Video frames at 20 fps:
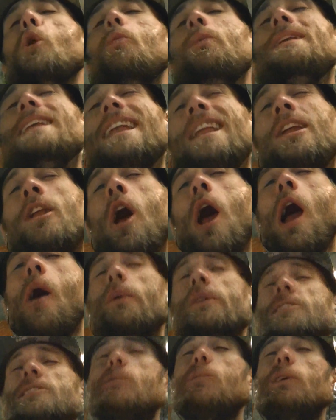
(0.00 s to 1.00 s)
didn't know how
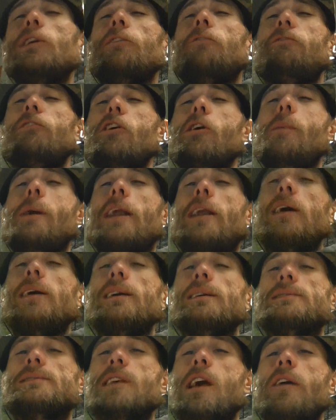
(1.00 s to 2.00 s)
we should really feel about
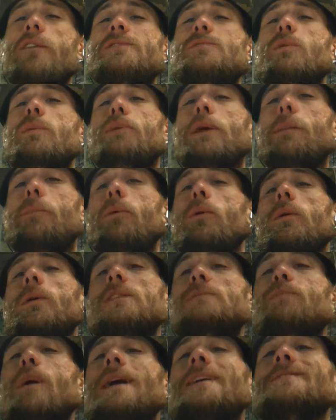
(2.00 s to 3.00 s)
ourselves with people
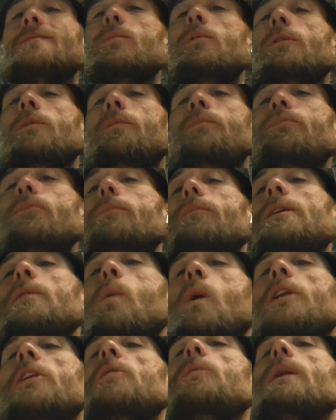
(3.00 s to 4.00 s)
as possible. But you
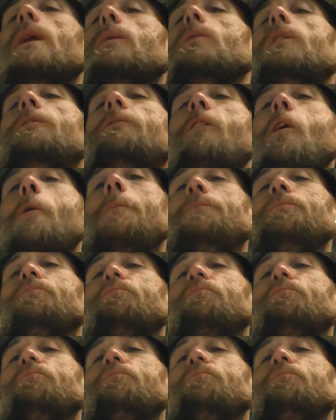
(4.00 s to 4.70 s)
wanted what I really felt.